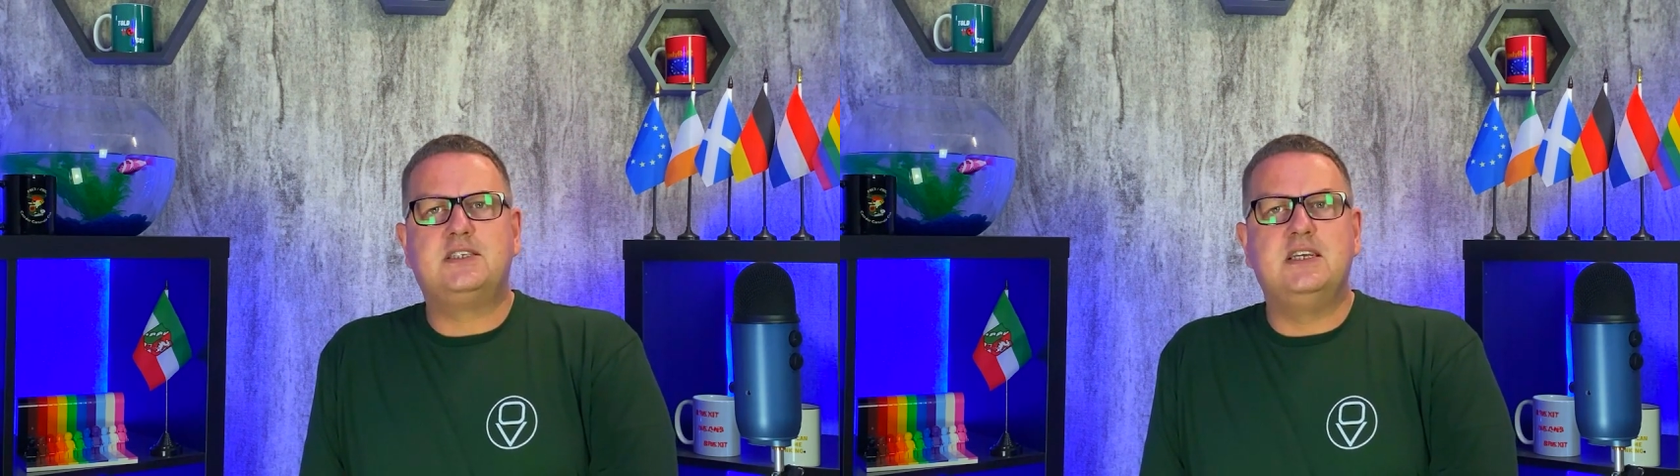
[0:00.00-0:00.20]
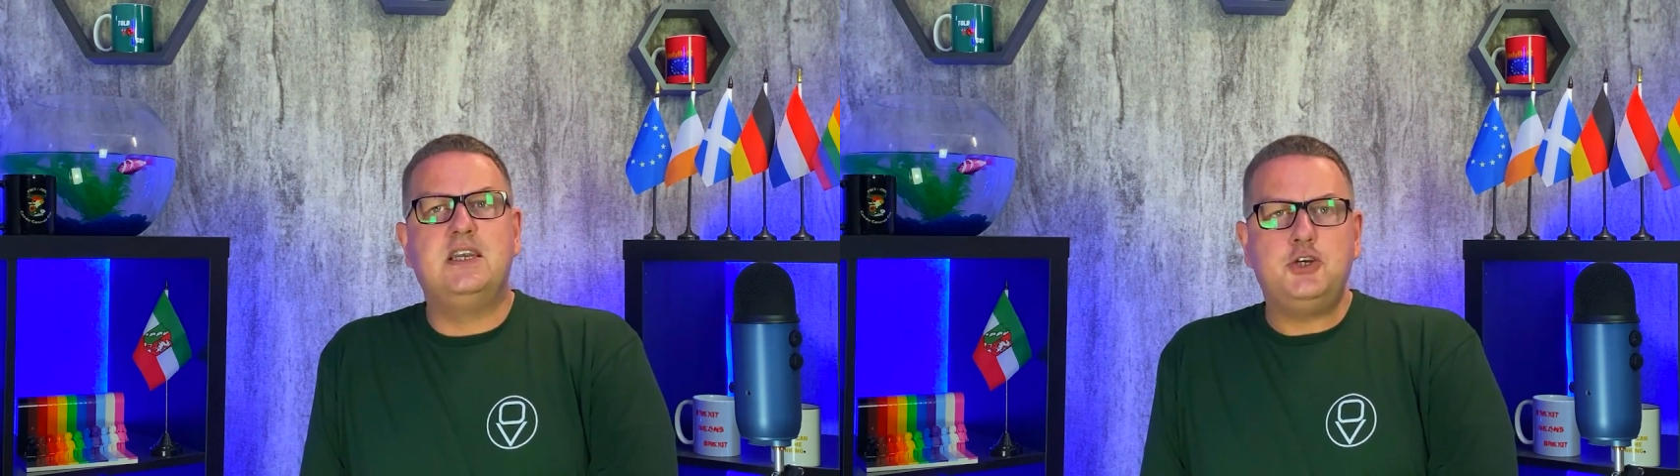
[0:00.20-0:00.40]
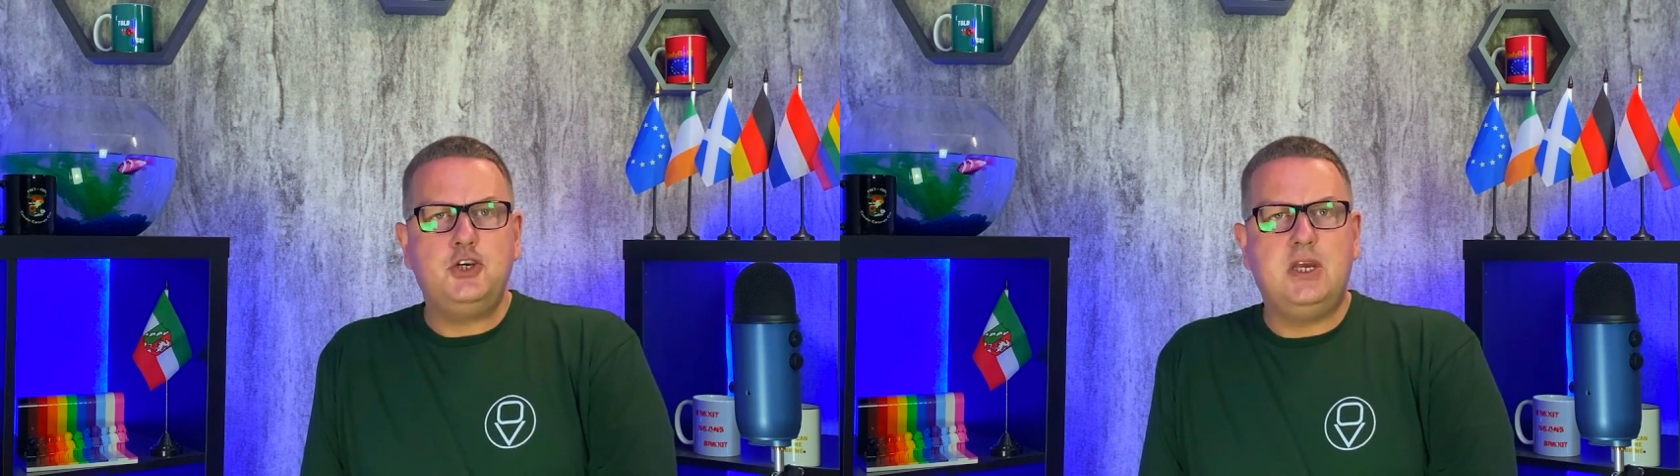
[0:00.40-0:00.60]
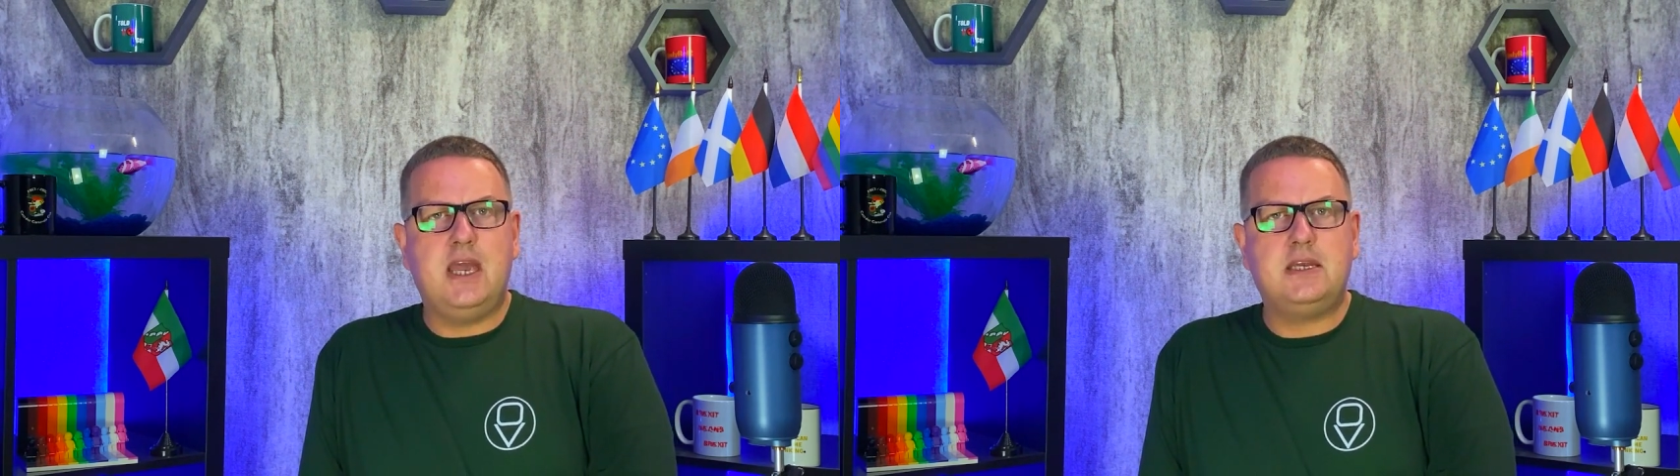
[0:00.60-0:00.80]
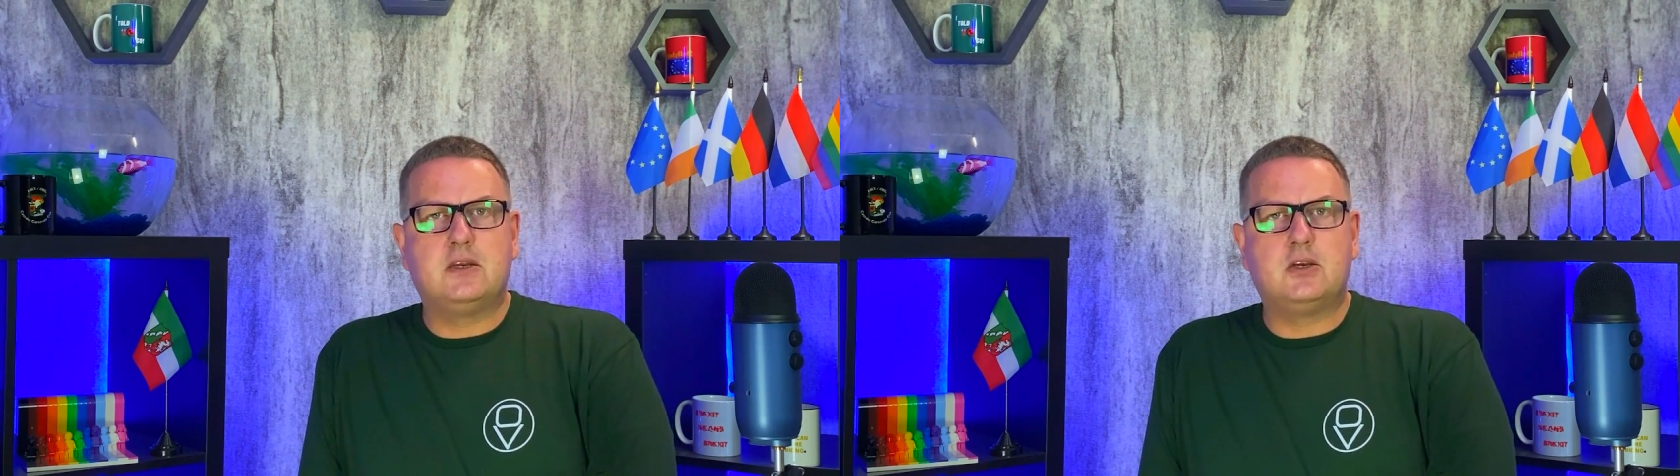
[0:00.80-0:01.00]

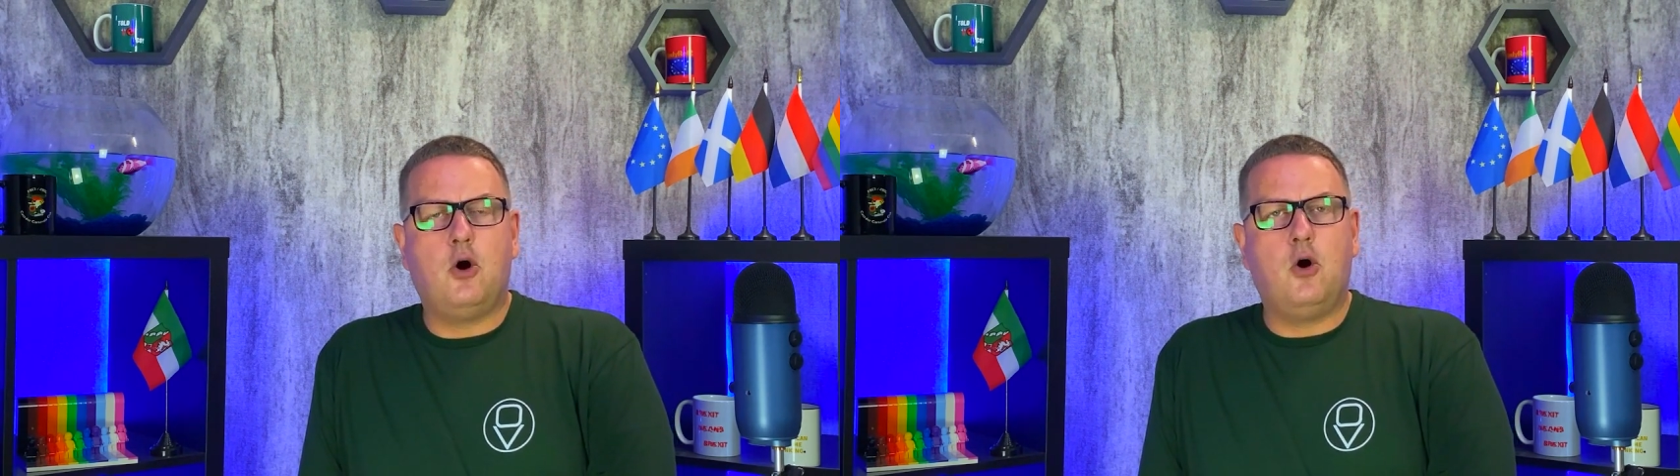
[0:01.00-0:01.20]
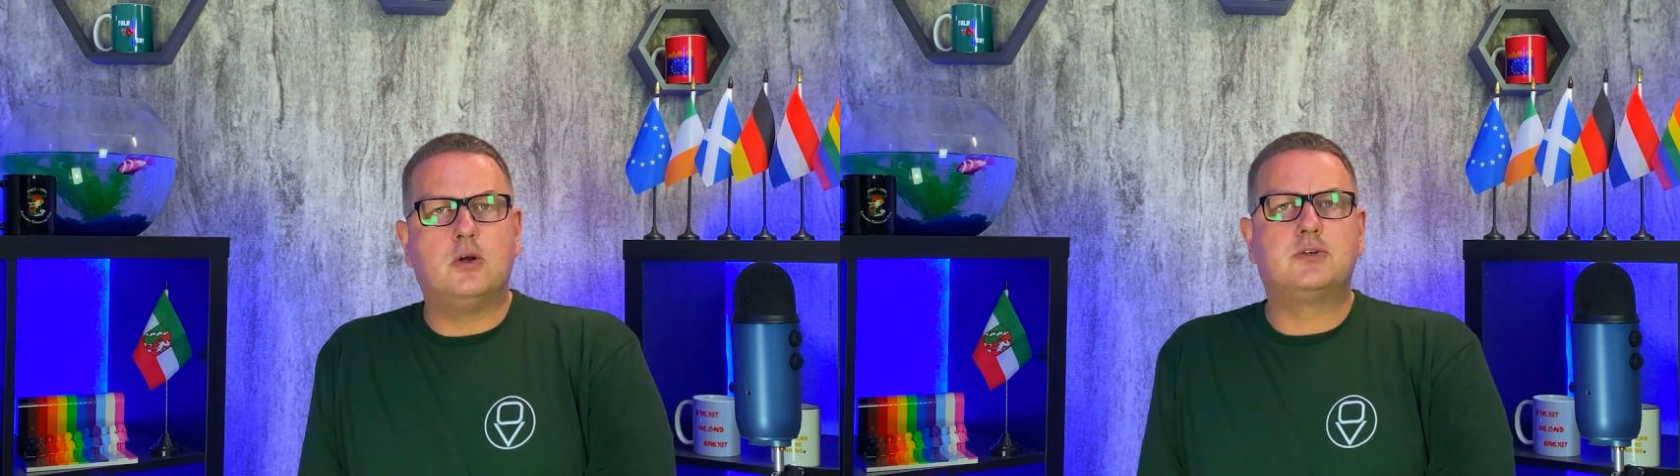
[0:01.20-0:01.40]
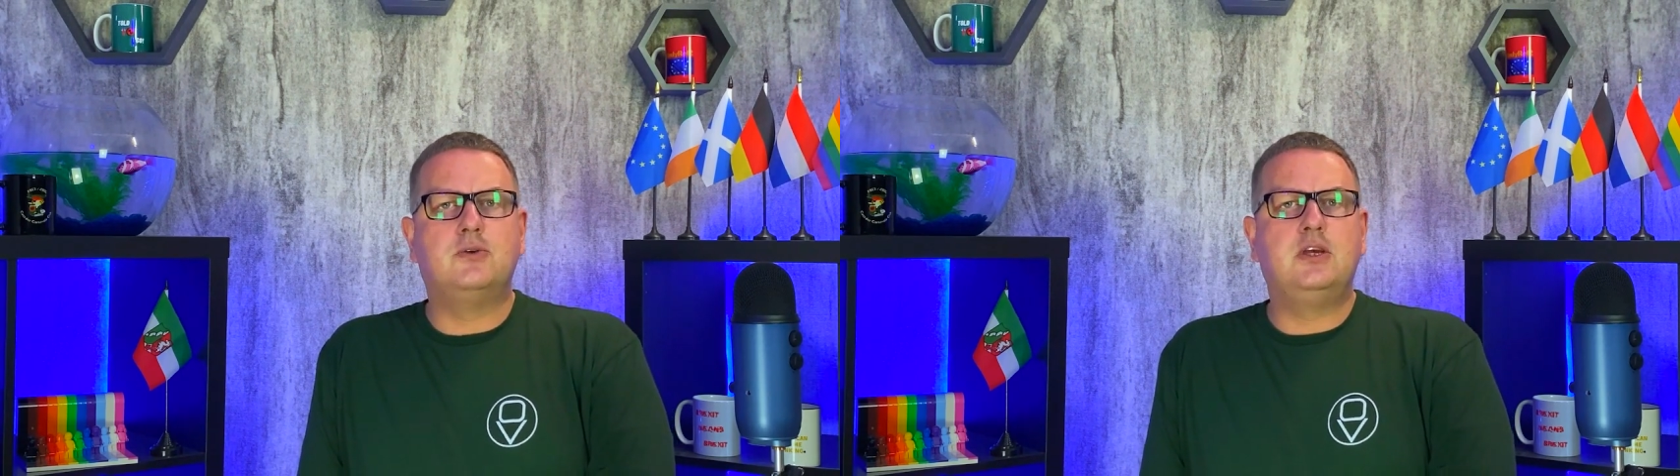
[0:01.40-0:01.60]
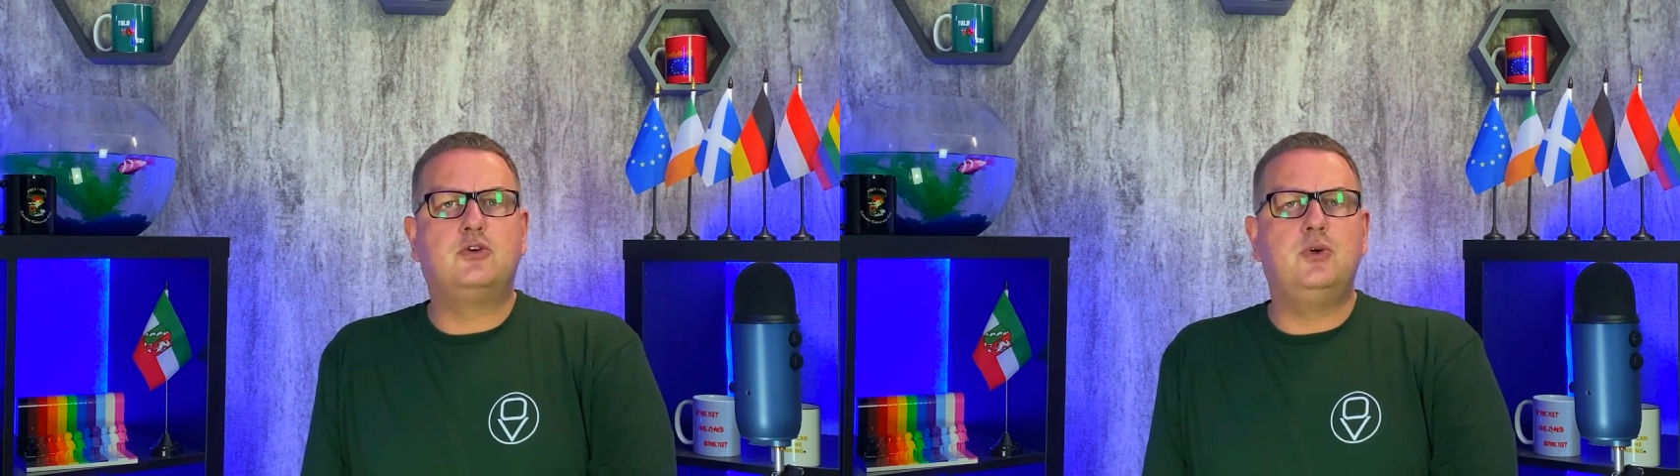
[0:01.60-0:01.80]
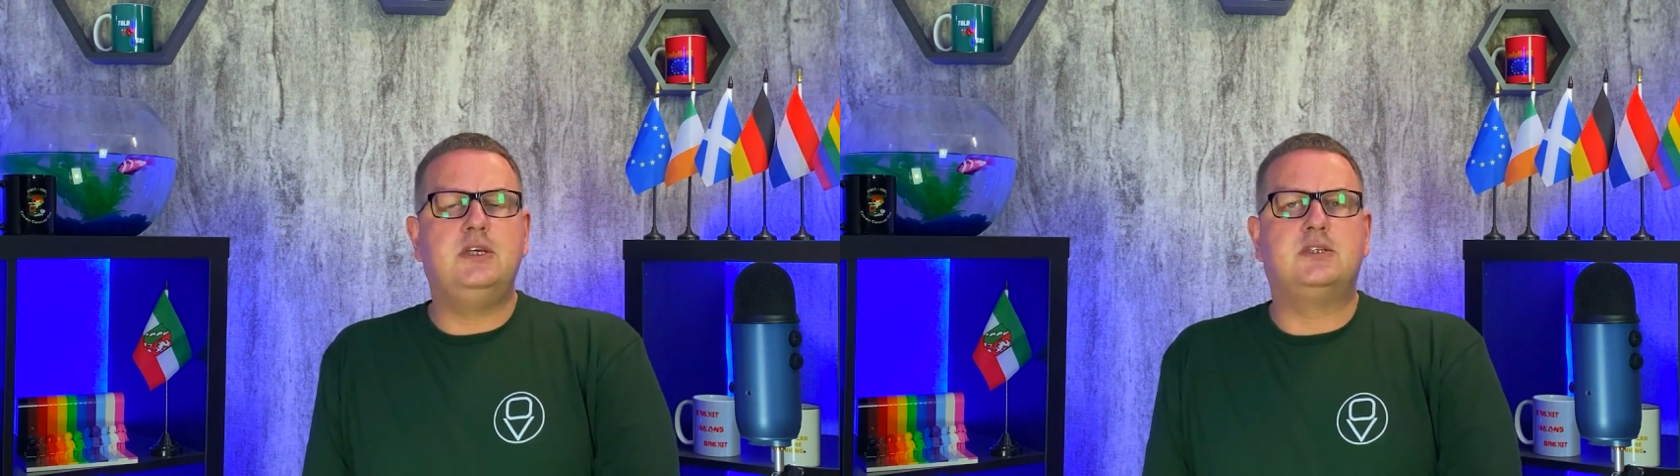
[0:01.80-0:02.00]
initiated also increased